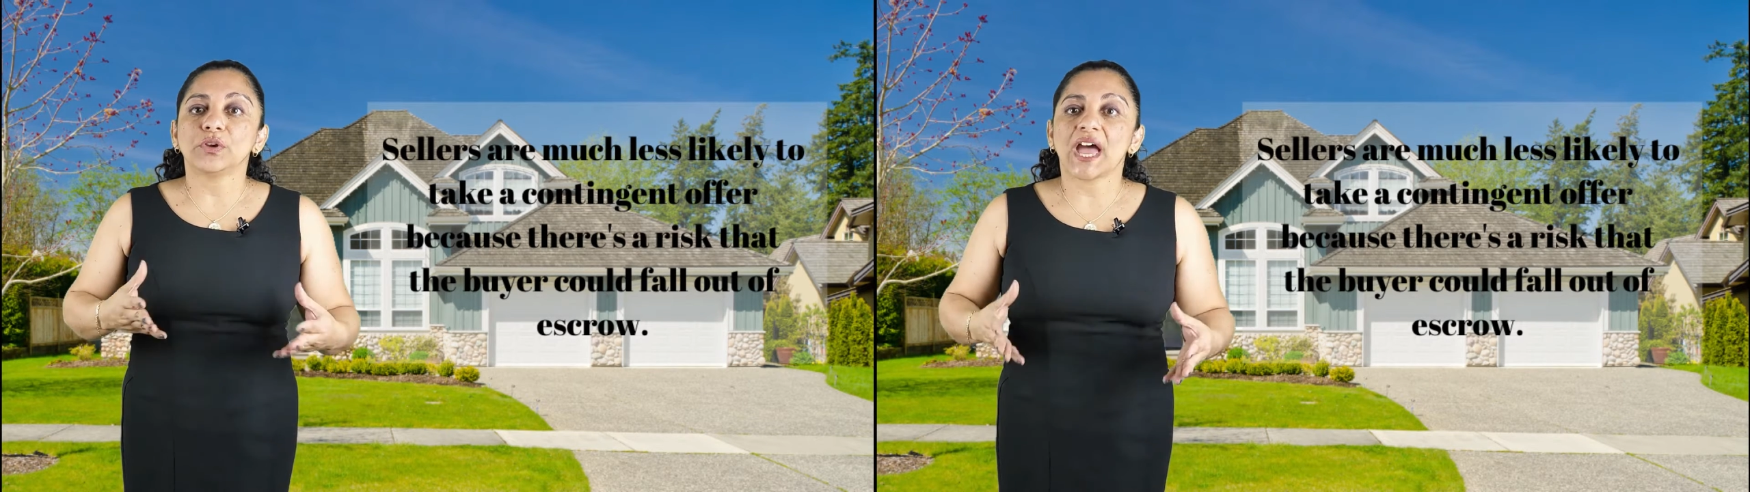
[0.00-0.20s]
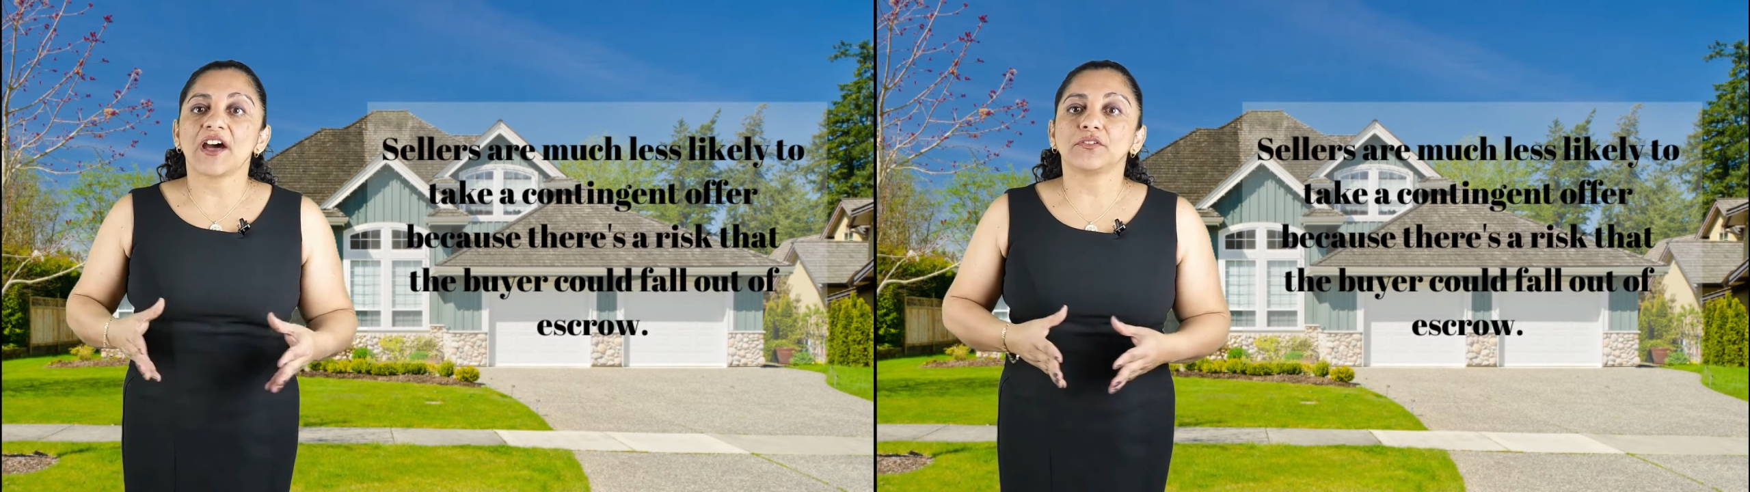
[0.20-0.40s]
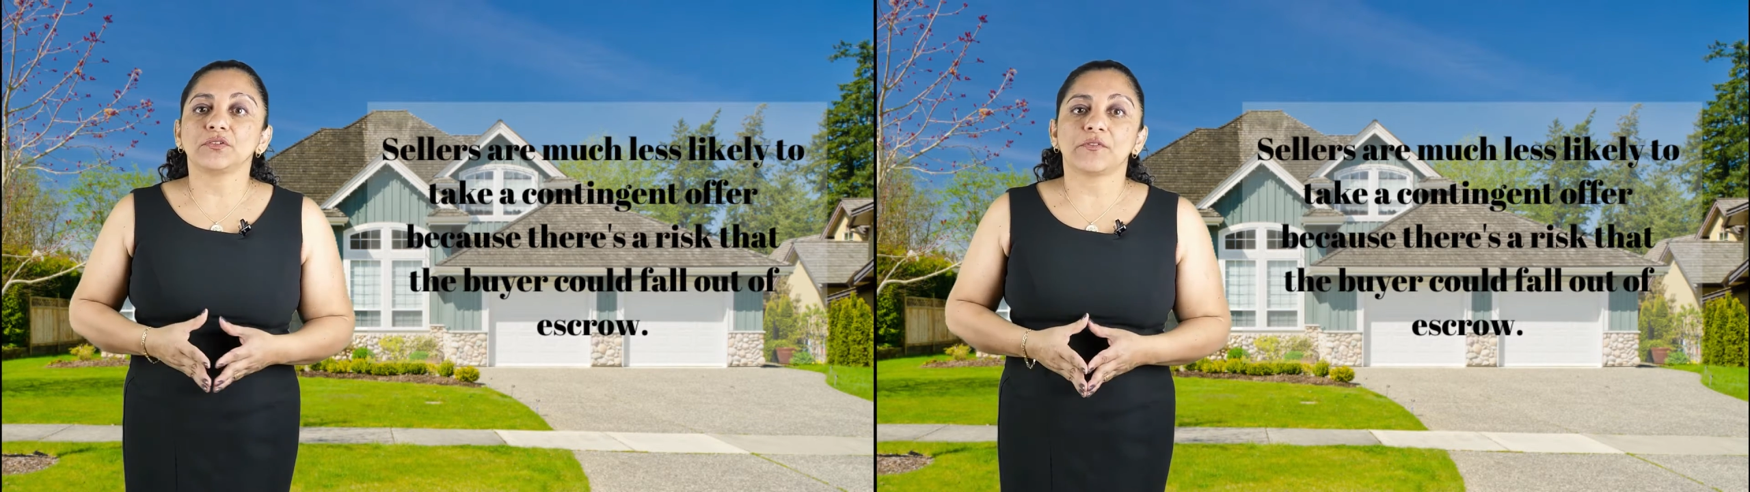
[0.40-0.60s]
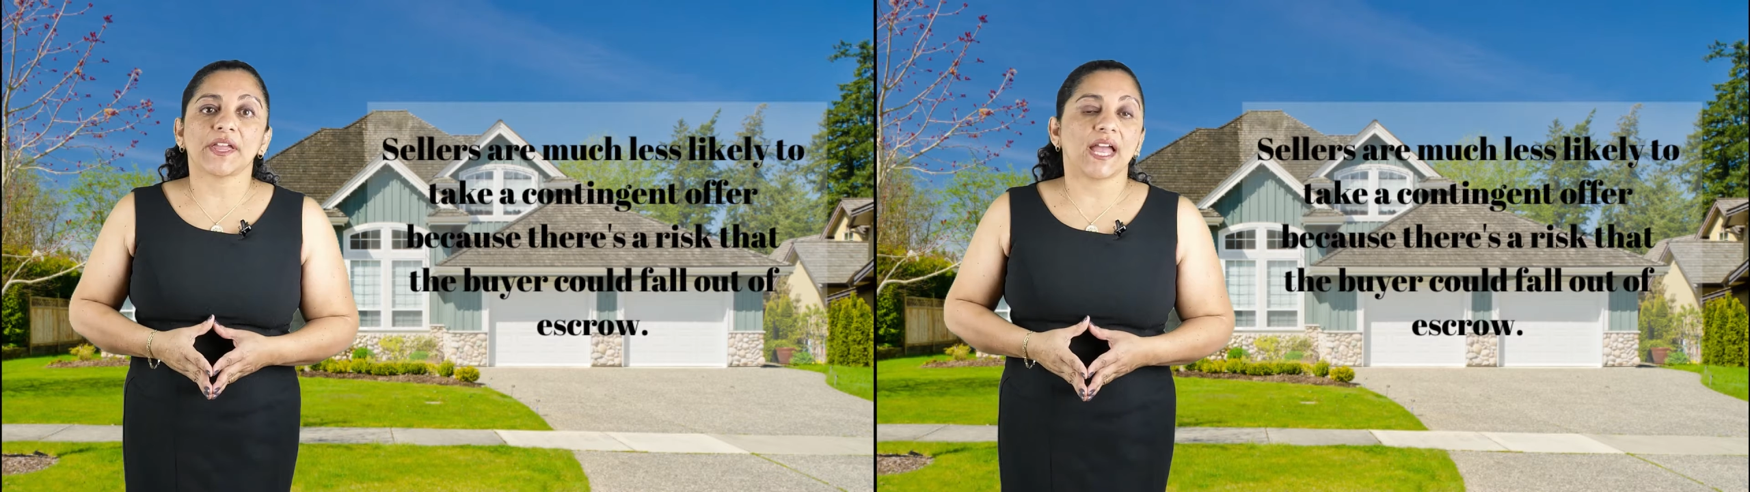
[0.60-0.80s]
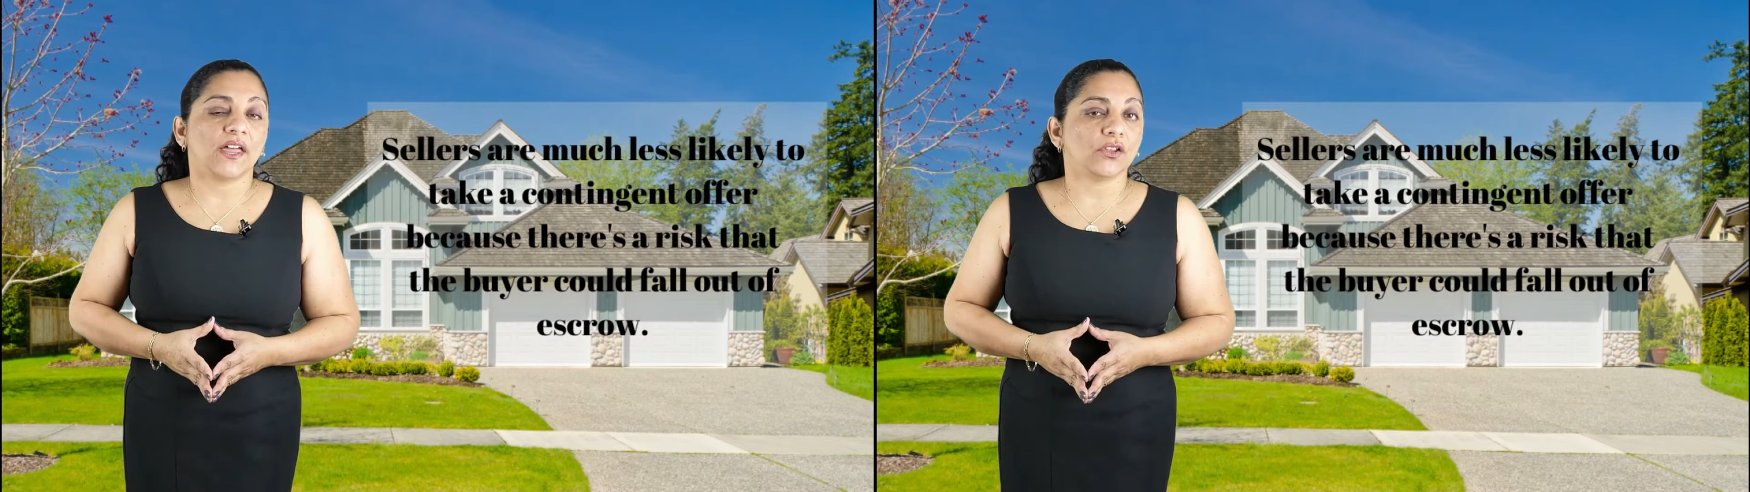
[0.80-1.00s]
to have to
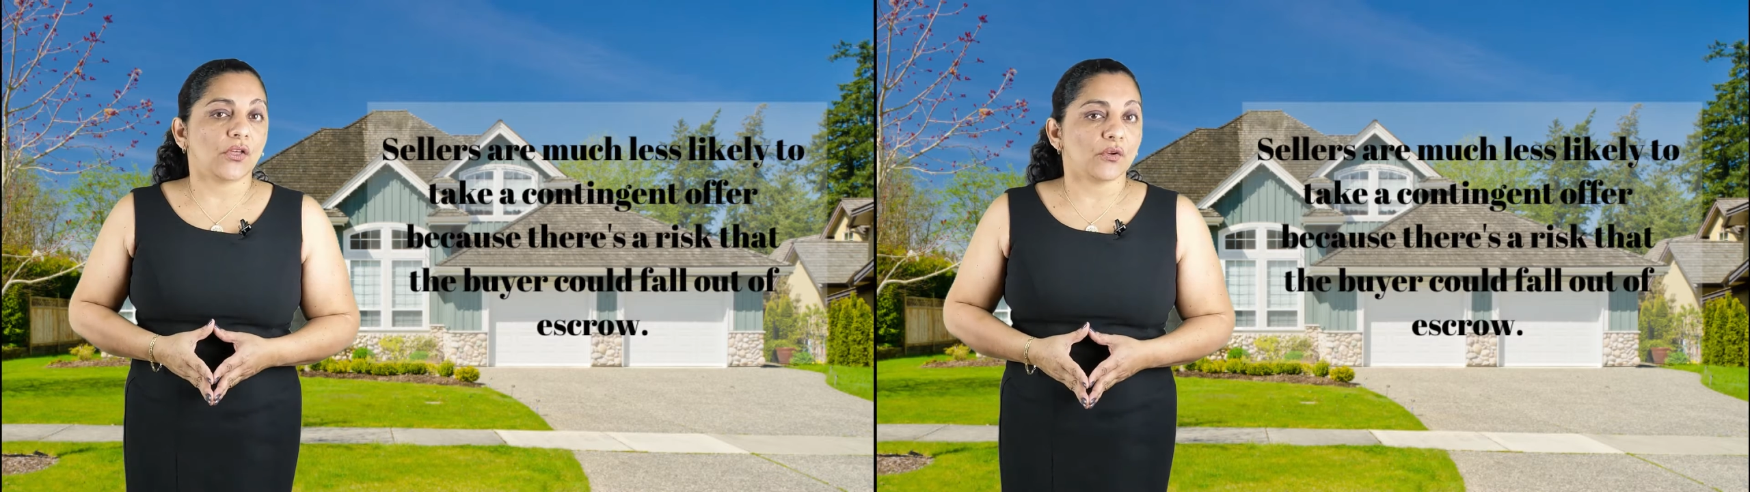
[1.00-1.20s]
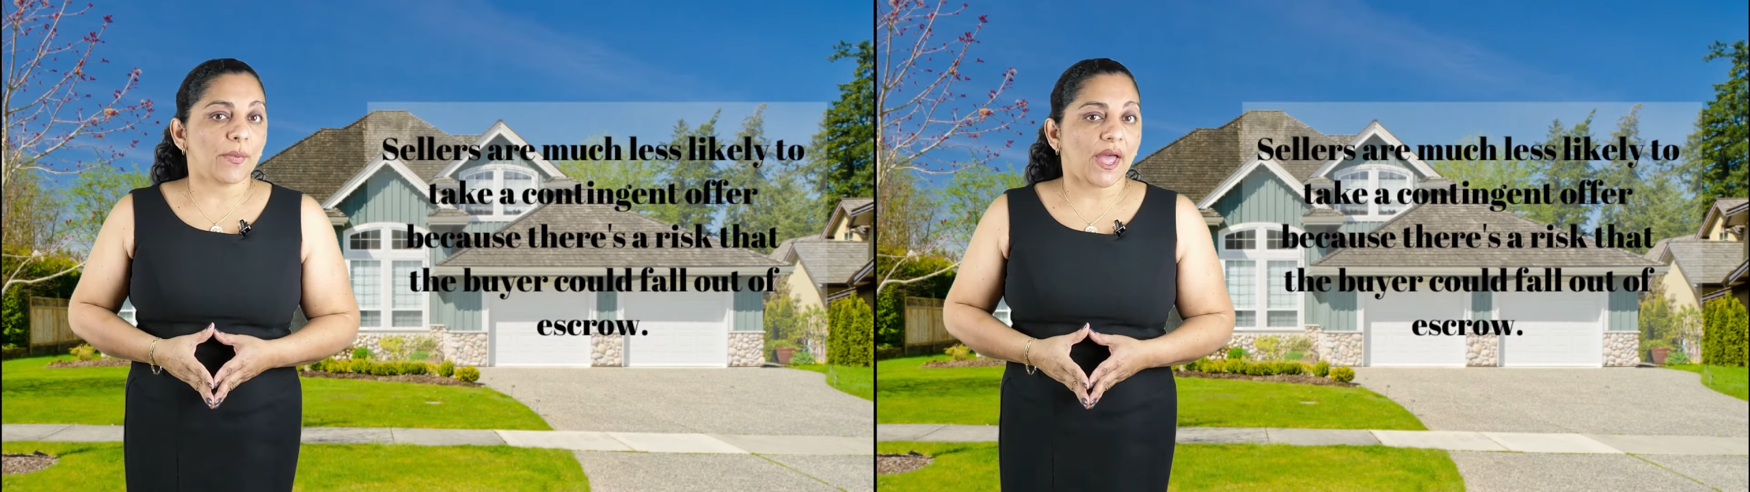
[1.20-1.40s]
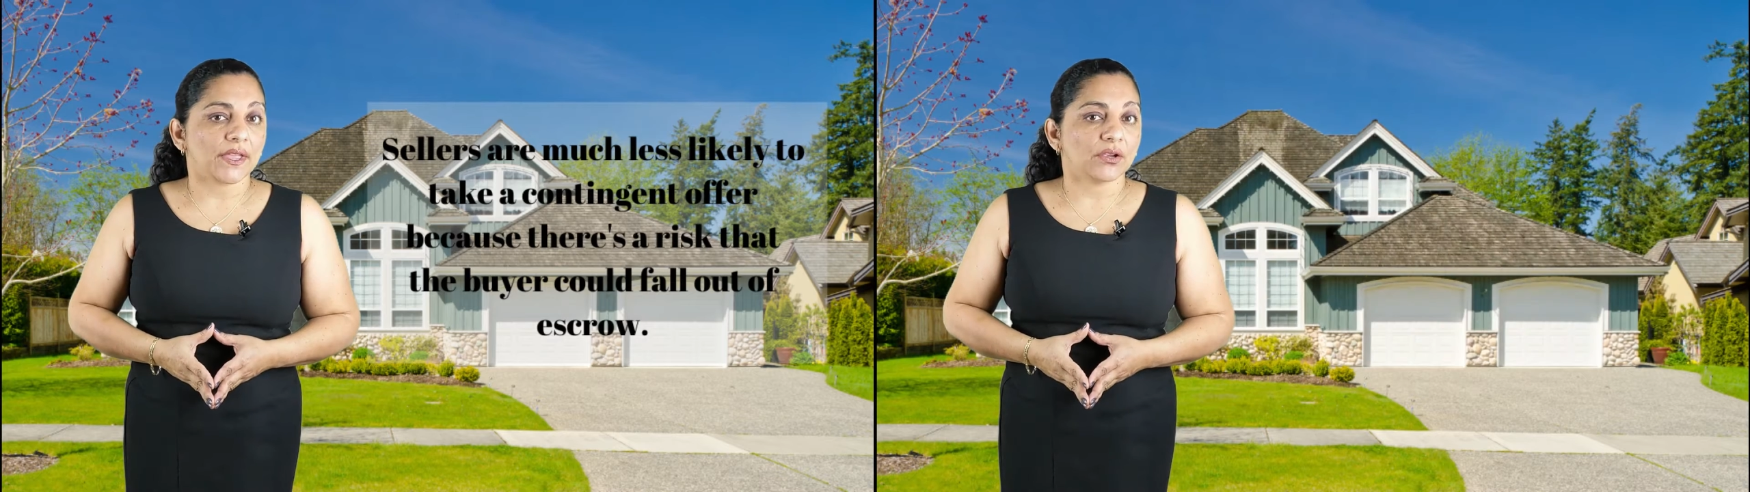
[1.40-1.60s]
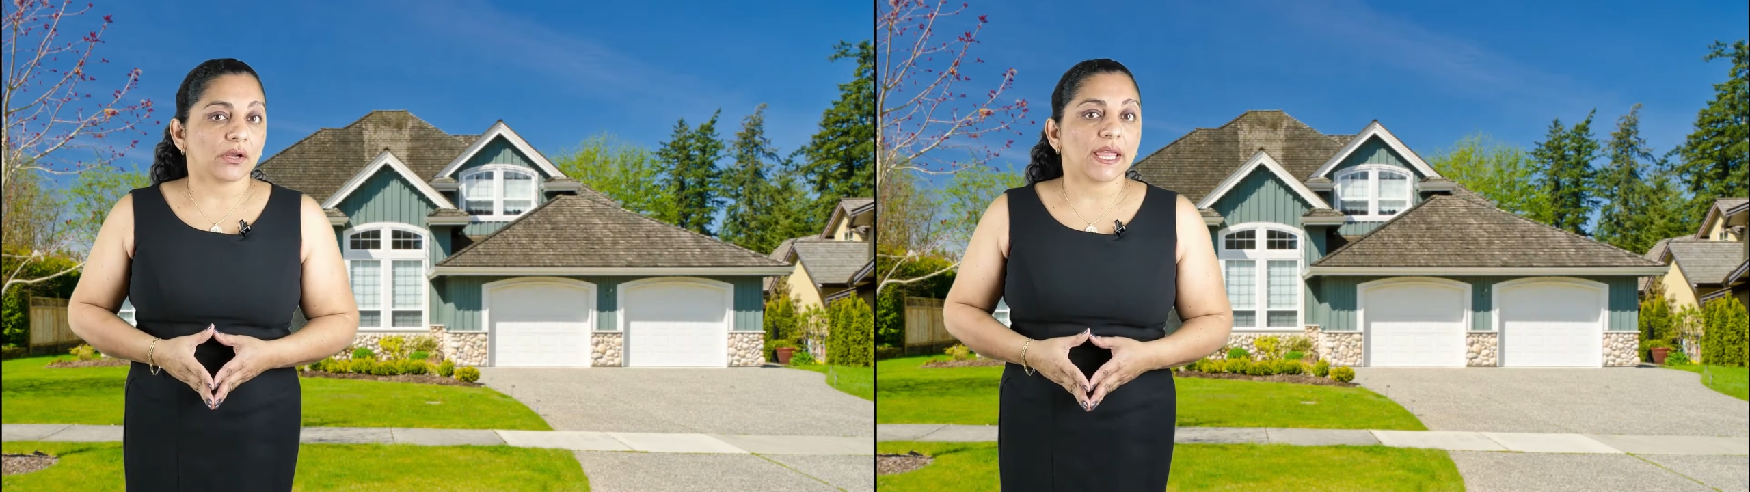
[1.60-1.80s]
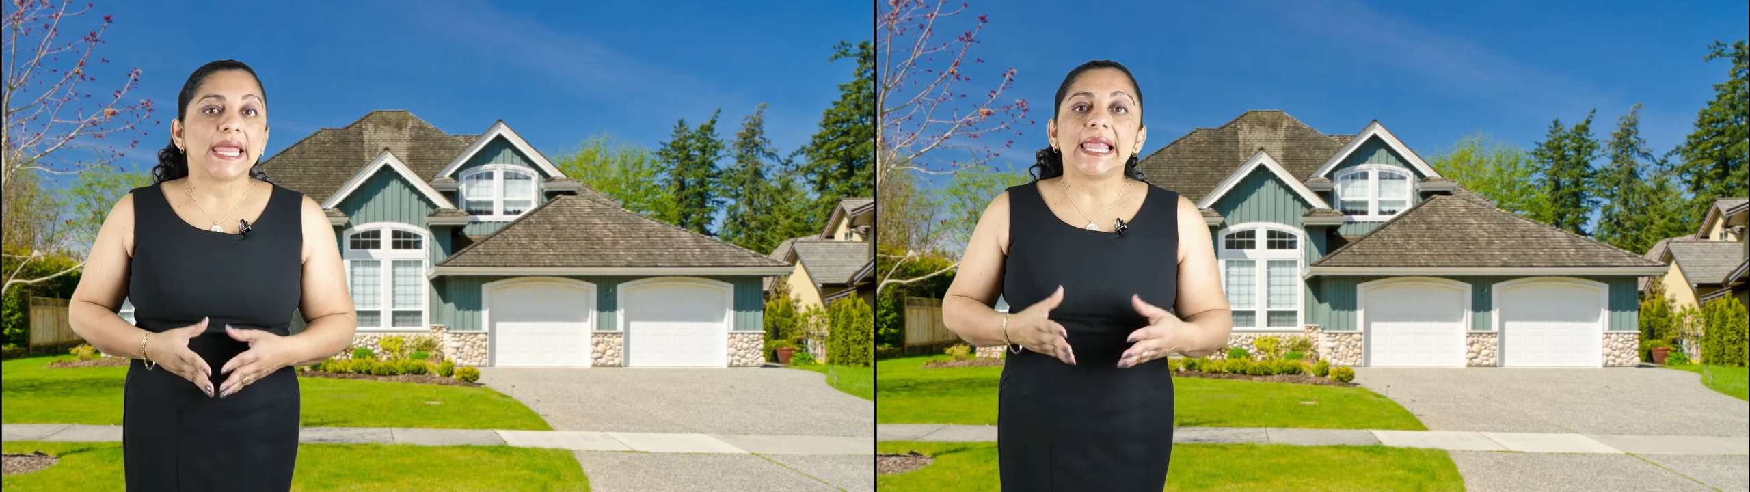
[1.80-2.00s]
find another buyer.